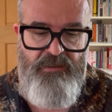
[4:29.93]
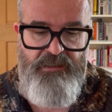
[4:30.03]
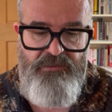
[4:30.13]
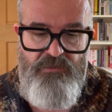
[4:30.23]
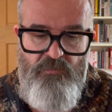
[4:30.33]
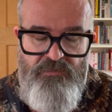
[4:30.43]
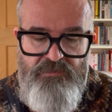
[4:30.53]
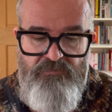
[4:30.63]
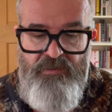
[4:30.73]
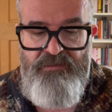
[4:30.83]
Inter
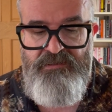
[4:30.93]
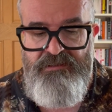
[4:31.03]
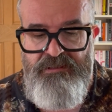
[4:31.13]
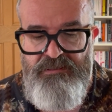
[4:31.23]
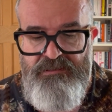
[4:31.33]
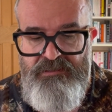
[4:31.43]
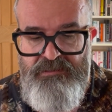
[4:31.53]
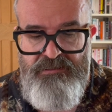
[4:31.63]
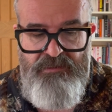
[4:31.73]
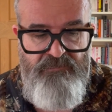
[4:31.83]
want around 60
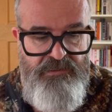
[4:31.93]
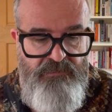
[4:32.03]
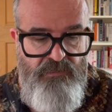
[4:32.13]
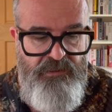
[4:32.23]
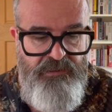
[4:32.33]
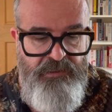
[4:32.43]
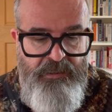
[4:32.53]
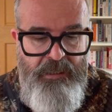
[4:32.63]
to 70 million,